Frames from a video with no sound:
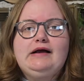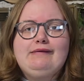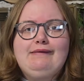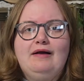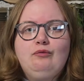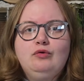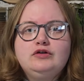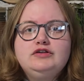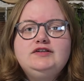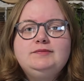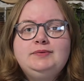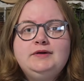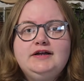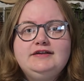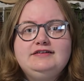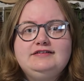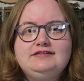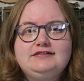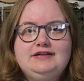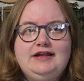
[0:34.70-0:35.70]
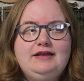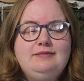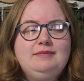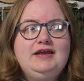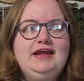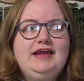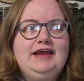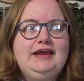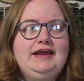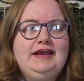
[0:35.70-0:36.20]
Now, I want to put a
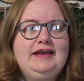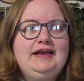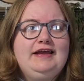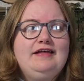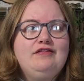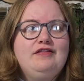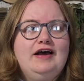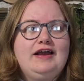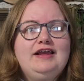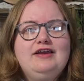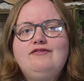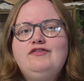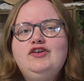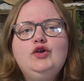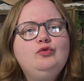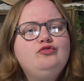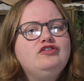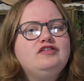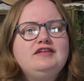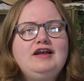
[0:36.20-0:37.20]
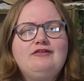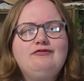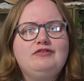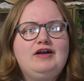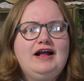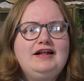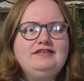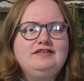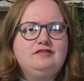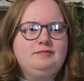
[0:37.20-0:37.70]
disclaimer here that if you just have
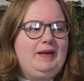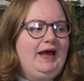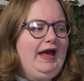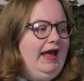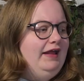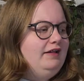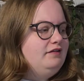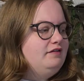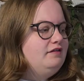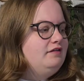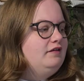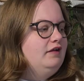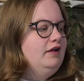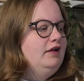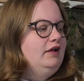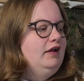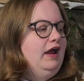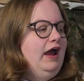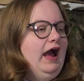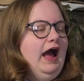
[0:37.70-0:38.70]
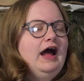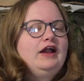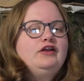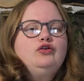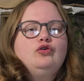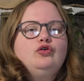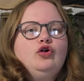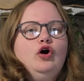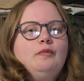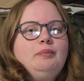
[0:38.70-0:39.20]
rats as pets
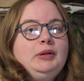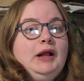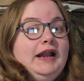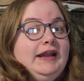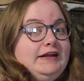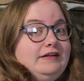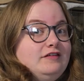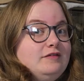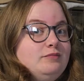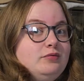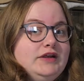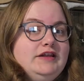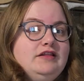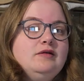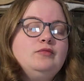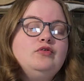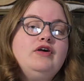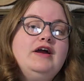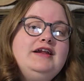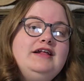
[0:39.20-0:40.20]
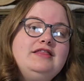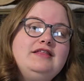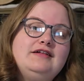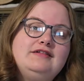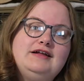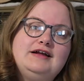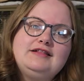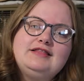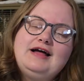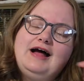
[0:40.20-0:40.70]
and you're not planning to breed them or
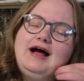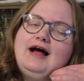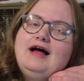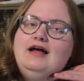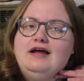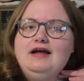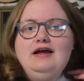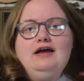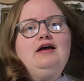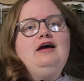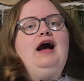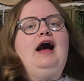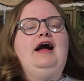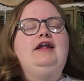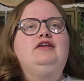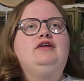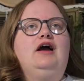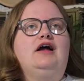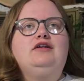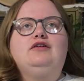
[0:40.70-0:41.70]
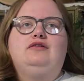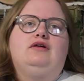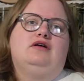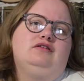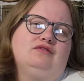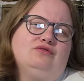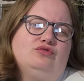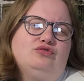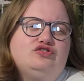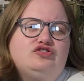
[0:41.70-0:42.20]
anything like that, and
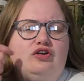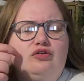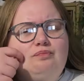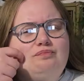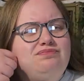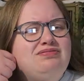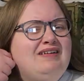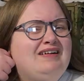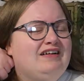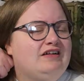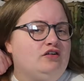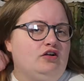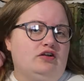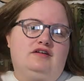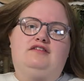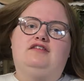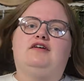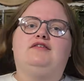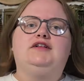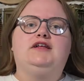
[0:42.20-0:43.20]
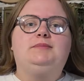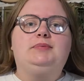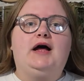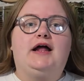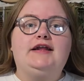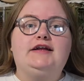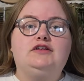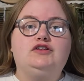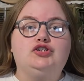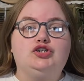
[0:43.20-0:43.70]
you're also not necessarily
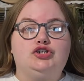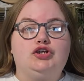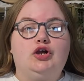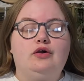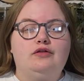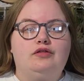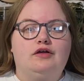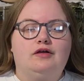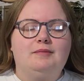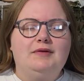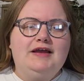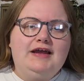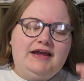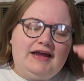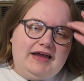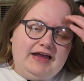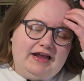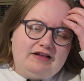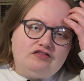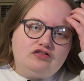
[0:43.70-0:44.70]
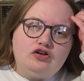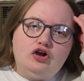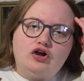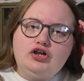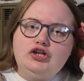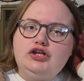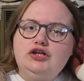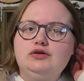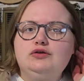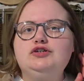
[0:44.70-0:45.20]
planning to show them, it's
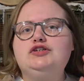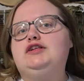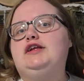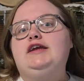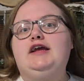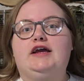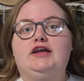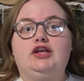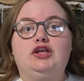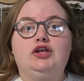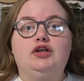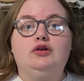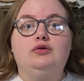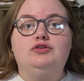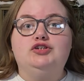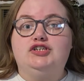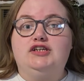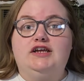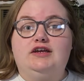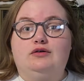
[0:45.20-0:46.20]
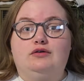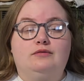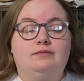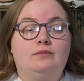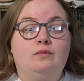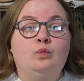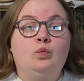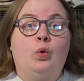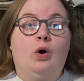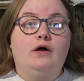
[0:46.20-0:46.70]
not usually a huge
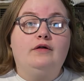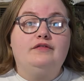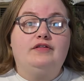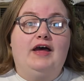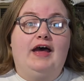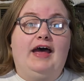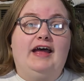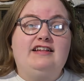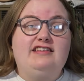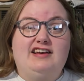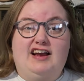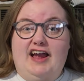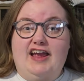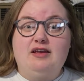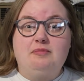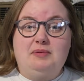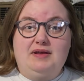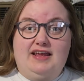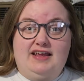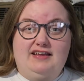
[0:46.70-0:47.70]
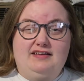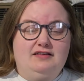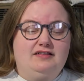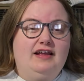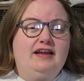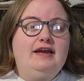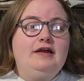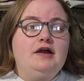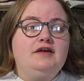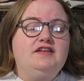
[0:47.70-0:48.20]
deal what their type
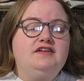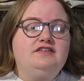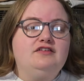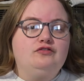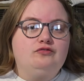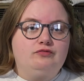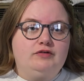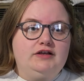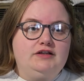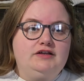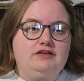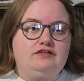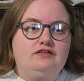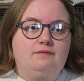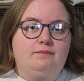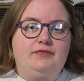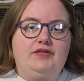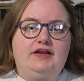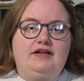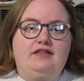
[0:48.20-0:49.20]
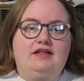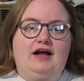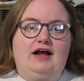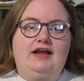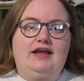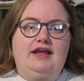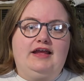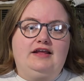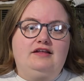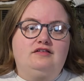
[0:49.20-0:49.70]
is. This is really something
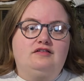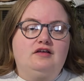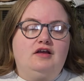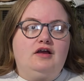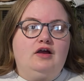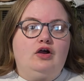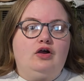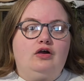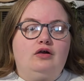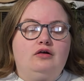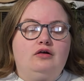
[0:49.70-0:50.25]
that is,